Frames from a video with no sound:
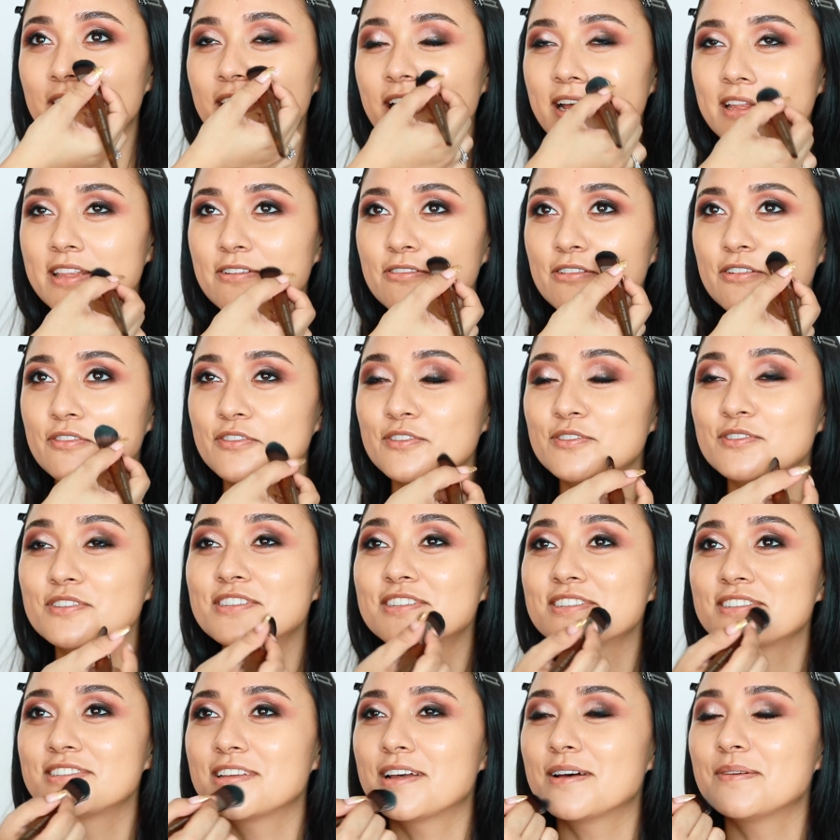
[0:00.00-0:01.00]
And they
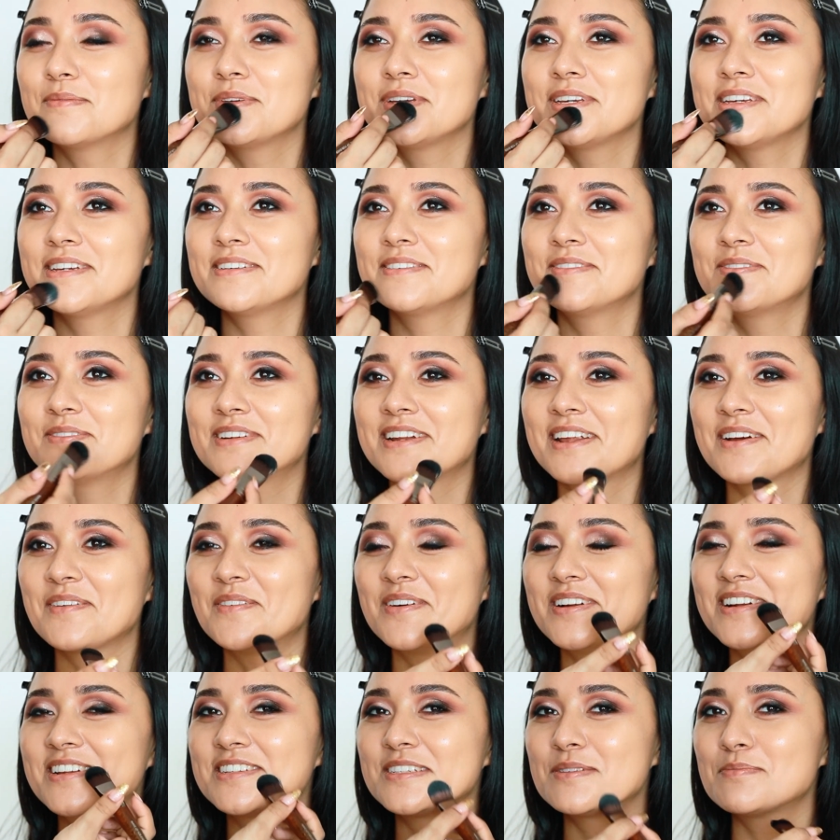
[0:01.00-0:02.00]
refused to sell oh me what God. I
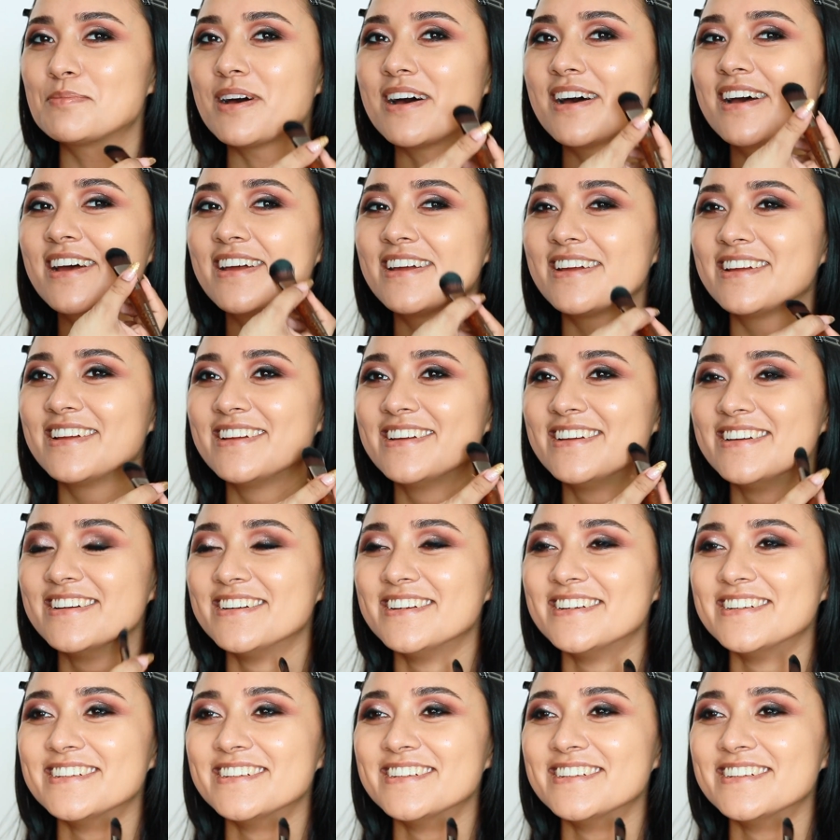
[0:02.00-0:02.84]
wanted to buy.